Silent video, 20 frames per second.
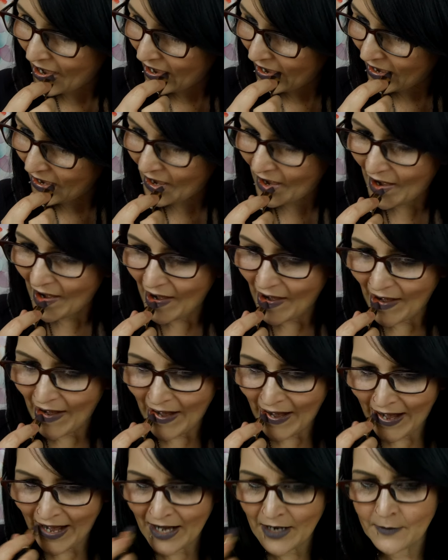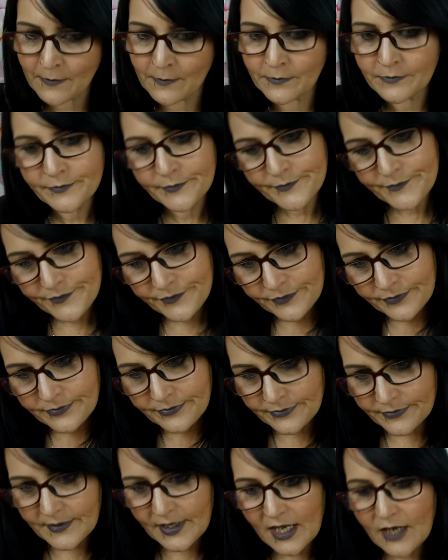I
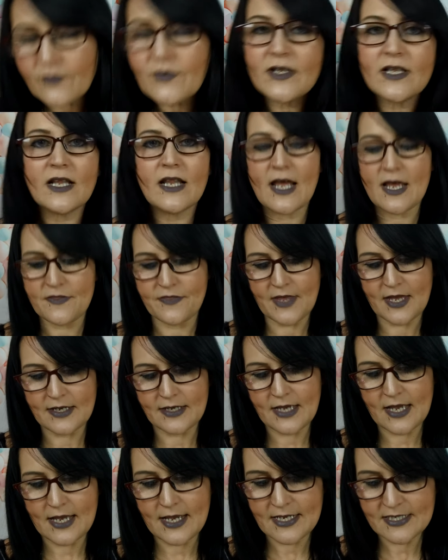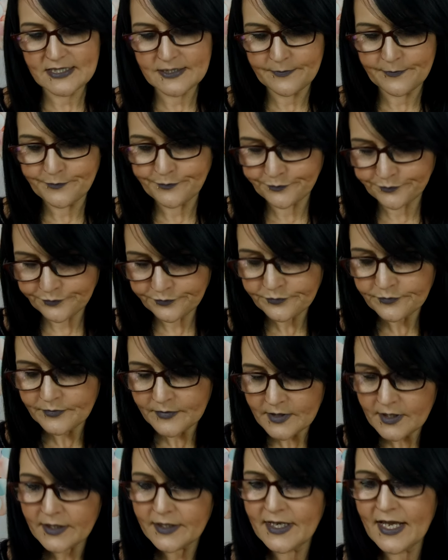really like that, guys.
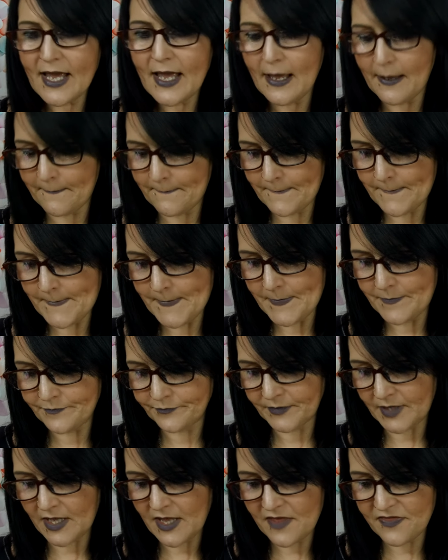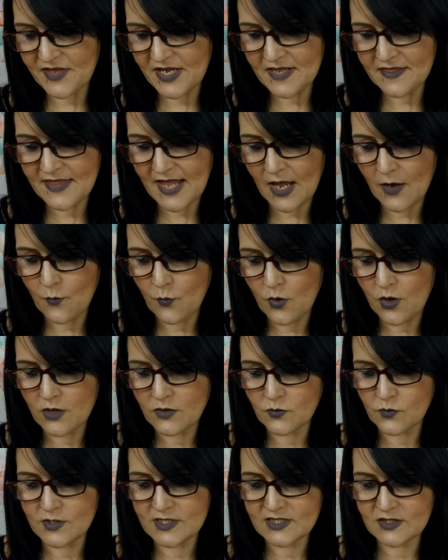Yeah, I think that
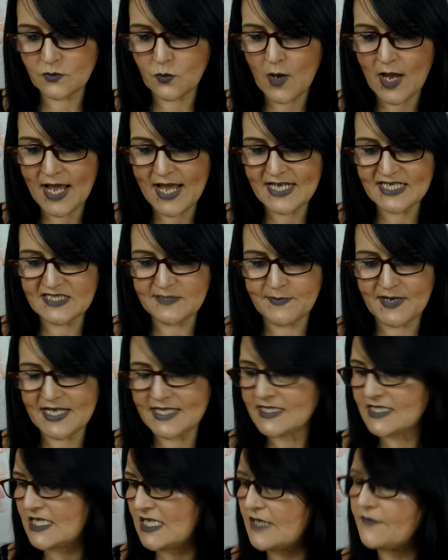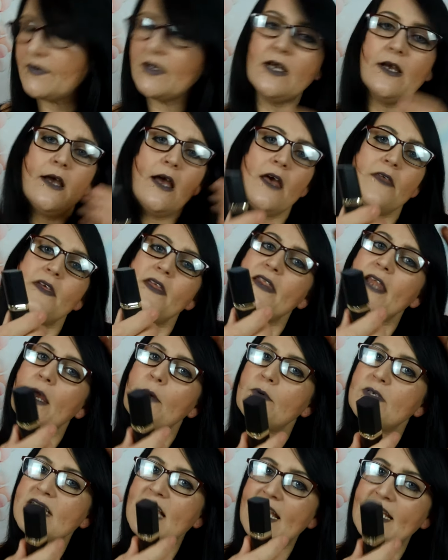one was quite expensive. I think that
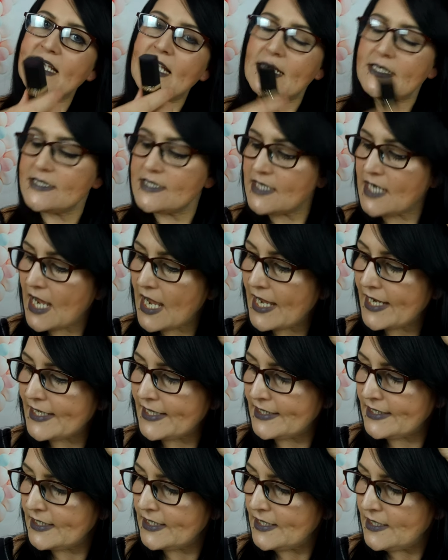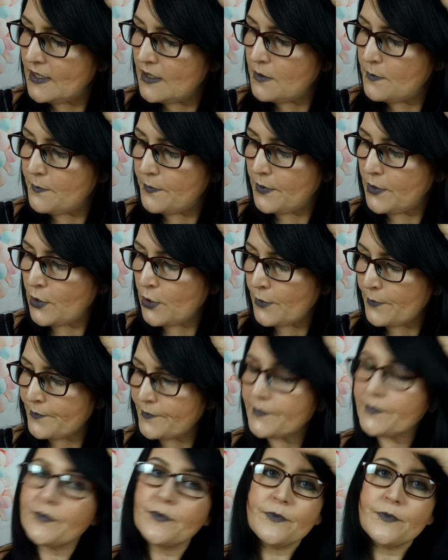was $8.99, but